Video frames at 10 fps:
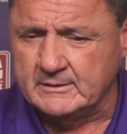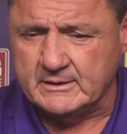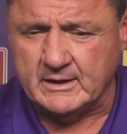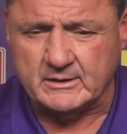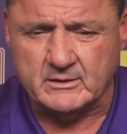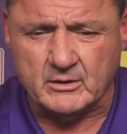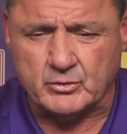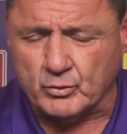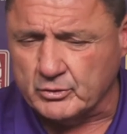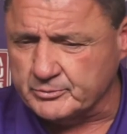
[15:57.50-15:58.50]
And
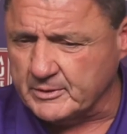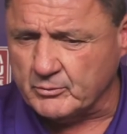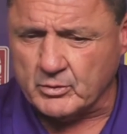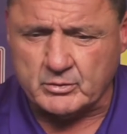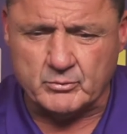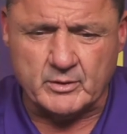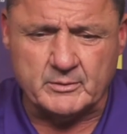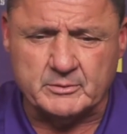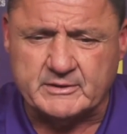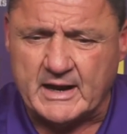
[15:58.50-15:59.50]
Corey's been working with
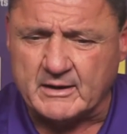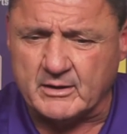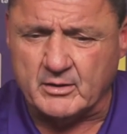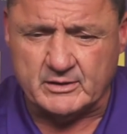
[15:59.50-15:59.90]
him on tackling.